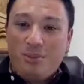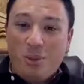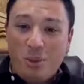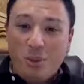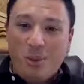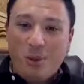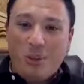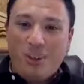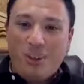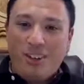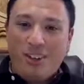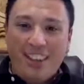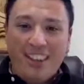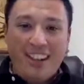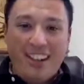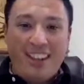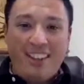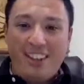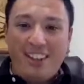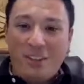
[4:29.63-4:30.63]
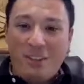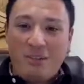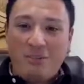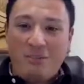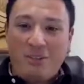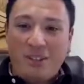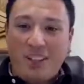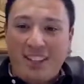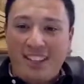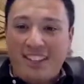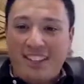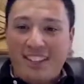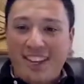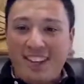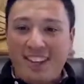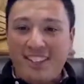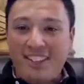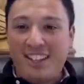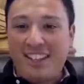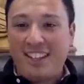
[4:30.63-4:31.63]
or, and I love flying
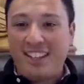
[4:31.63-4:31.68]
kites.